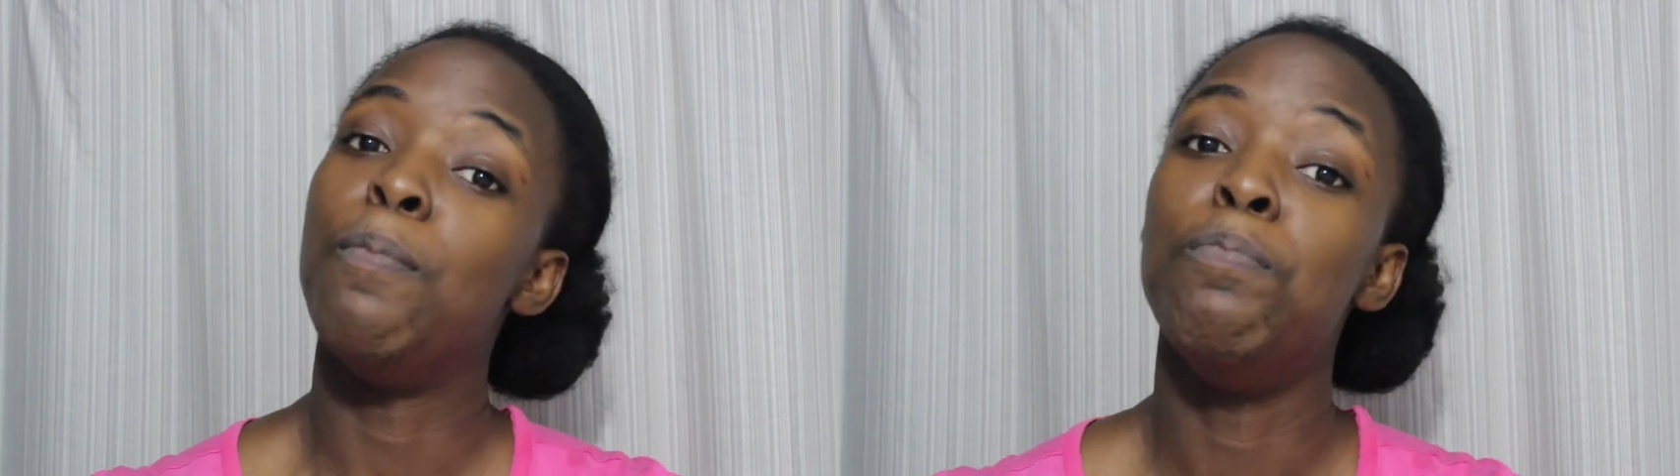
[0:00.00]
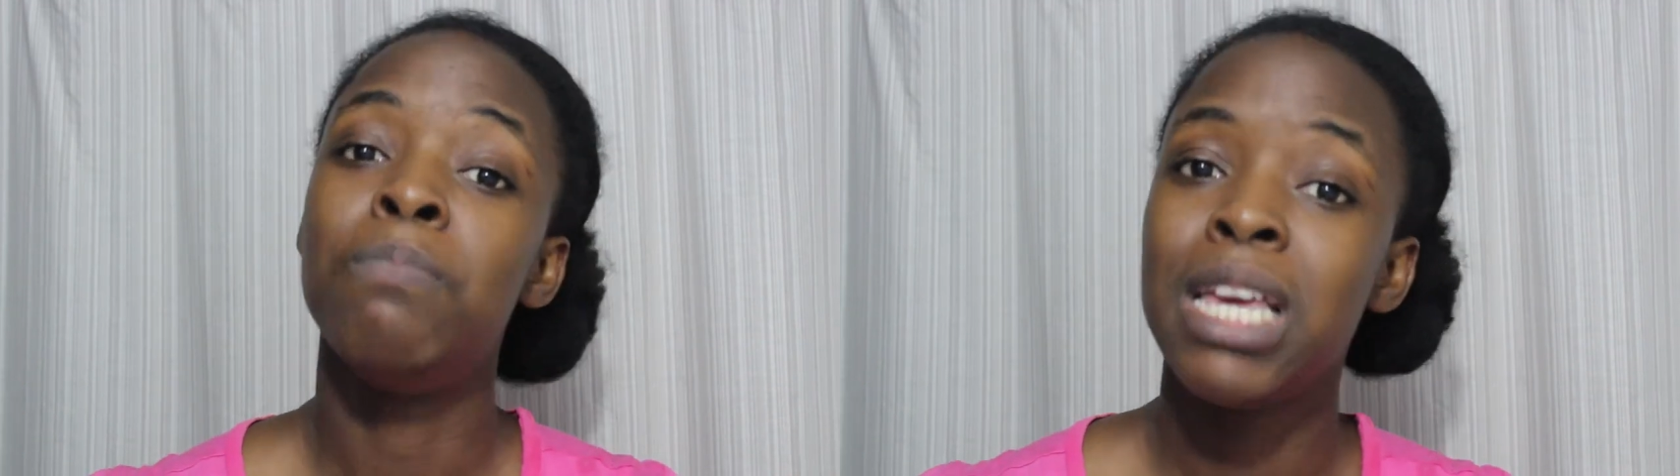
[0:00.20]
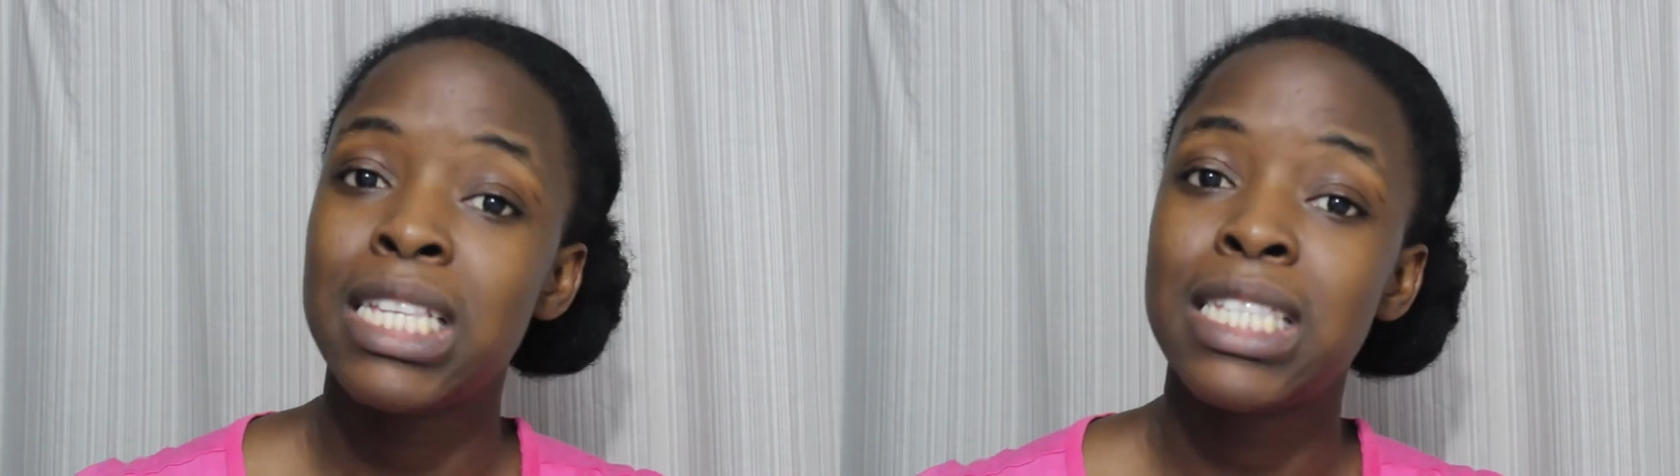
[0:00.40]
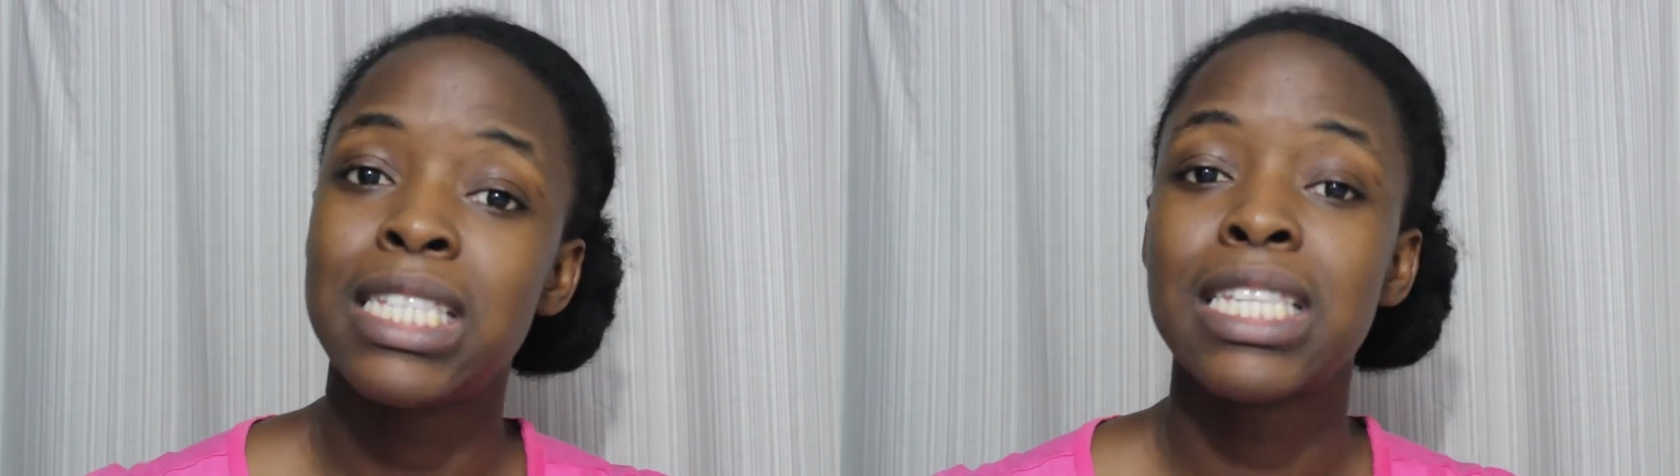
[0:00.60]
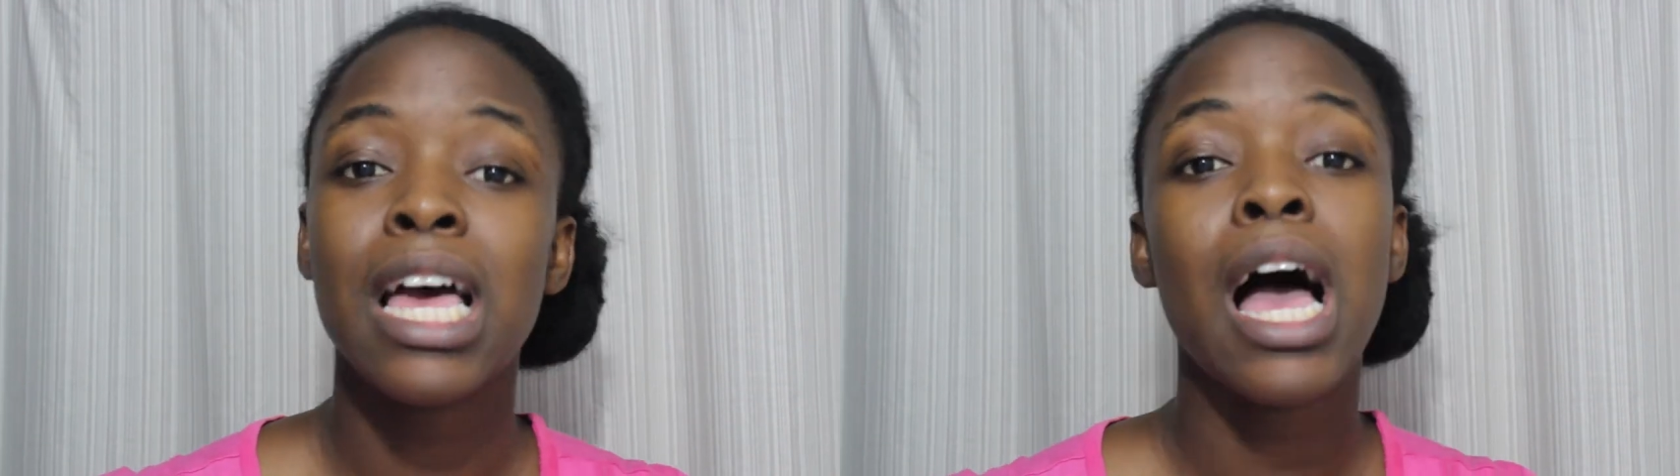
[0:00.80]

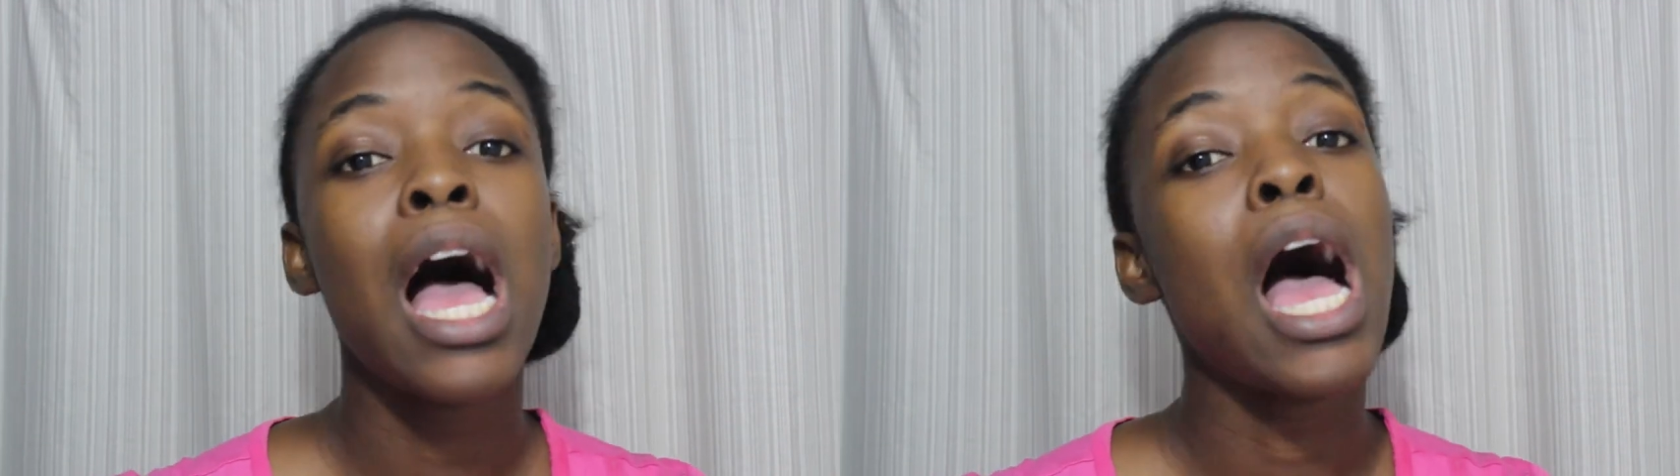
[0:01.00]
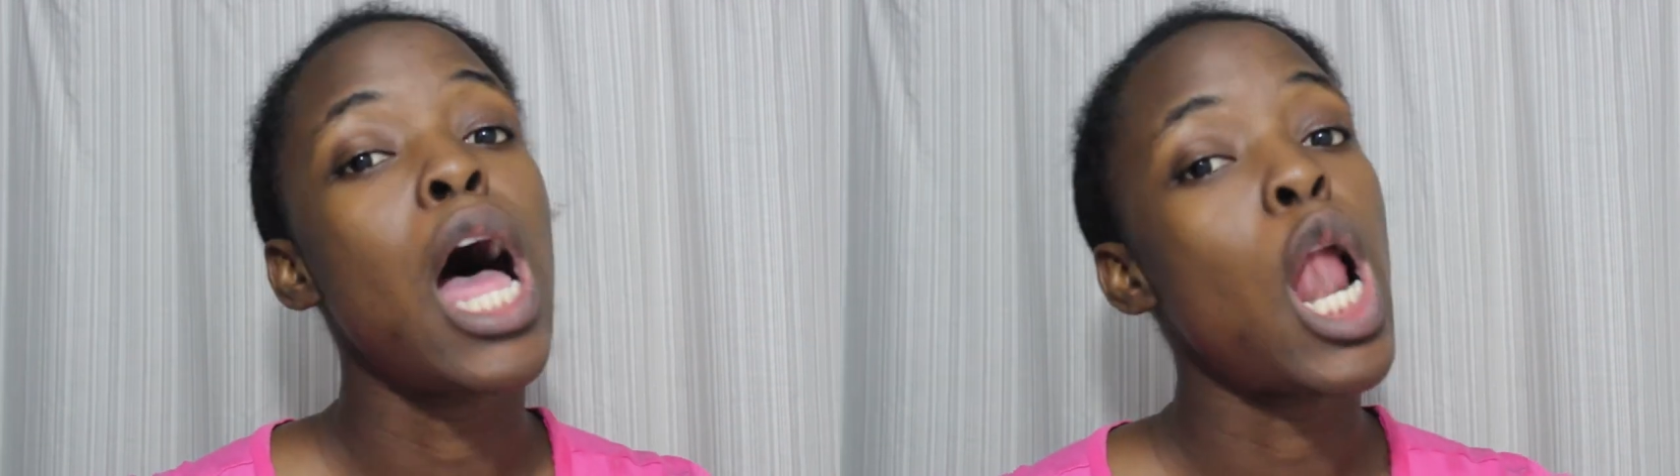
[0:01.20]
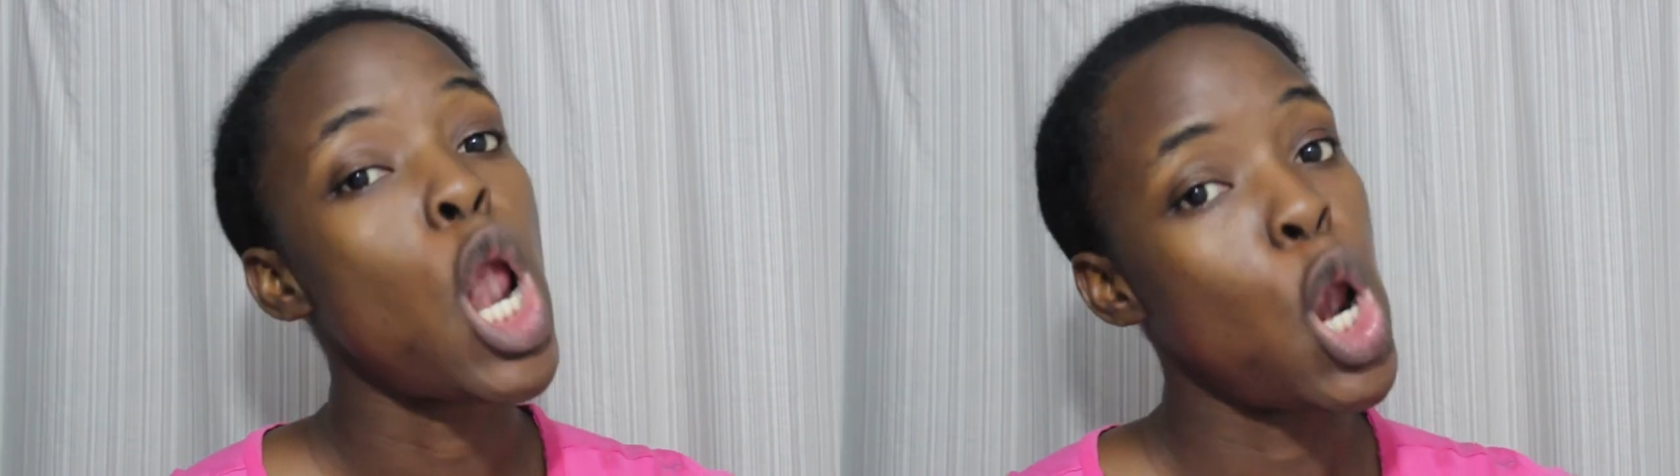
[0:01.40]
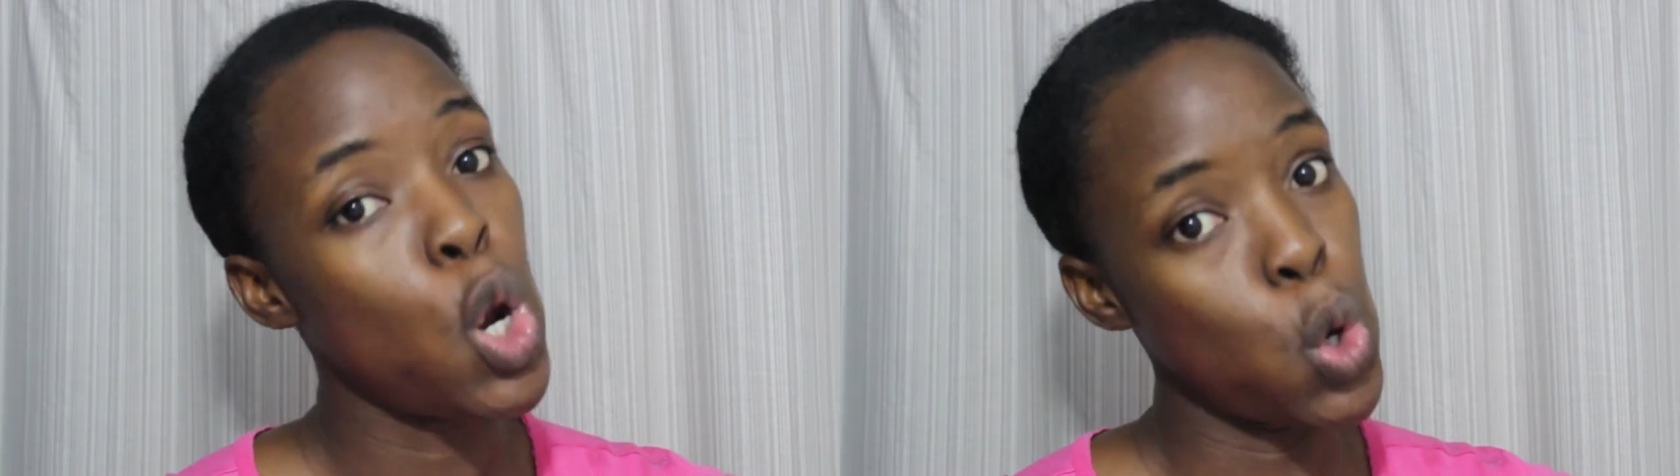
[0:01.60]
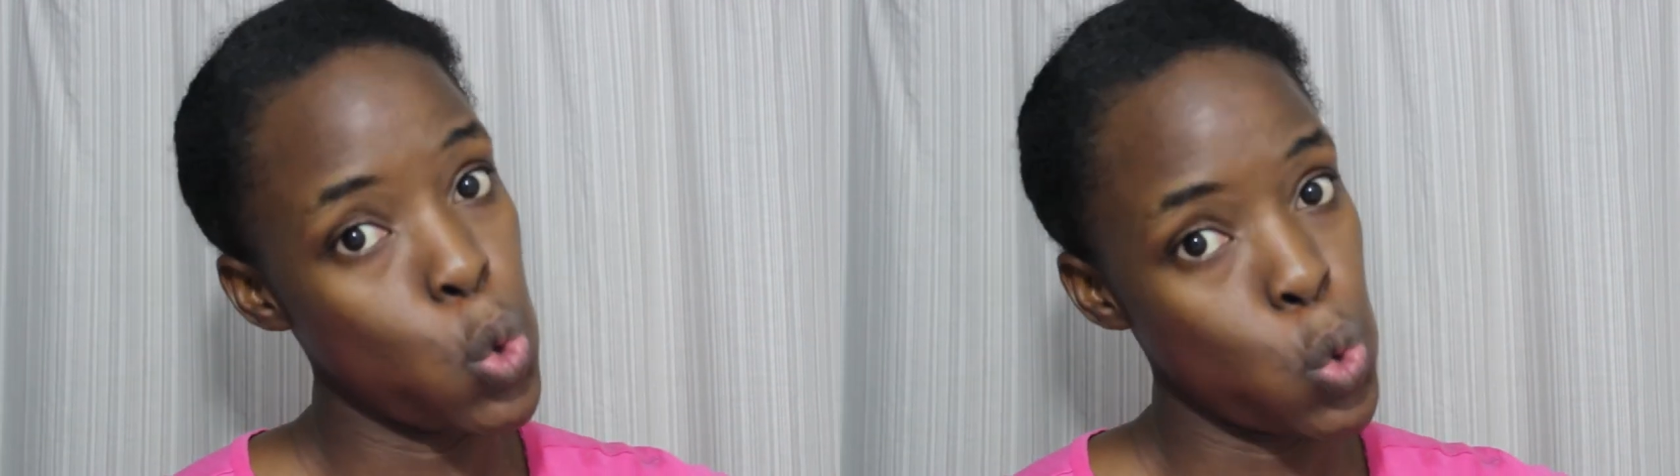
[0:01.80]
Miss
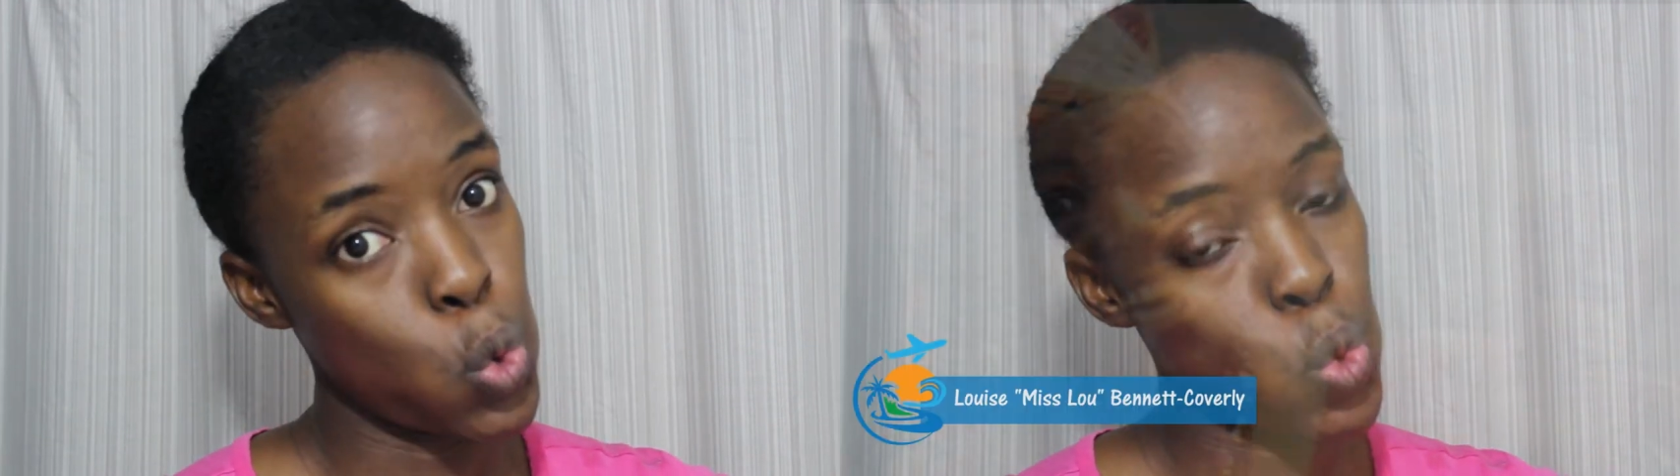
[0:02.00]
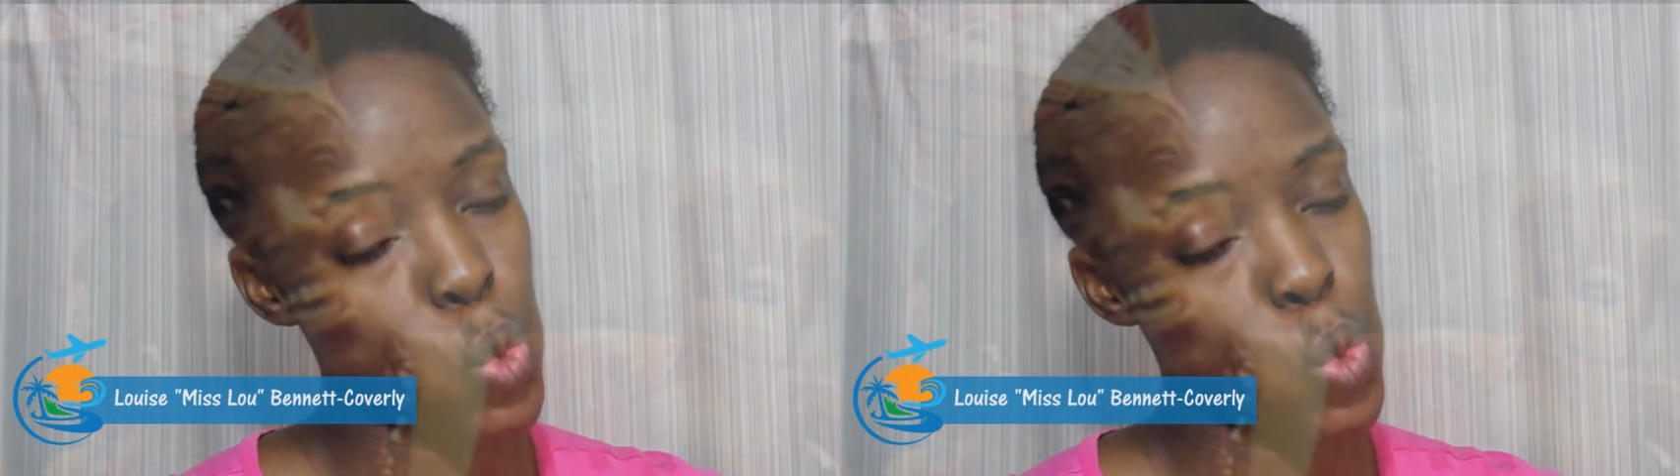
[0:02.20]
Lou.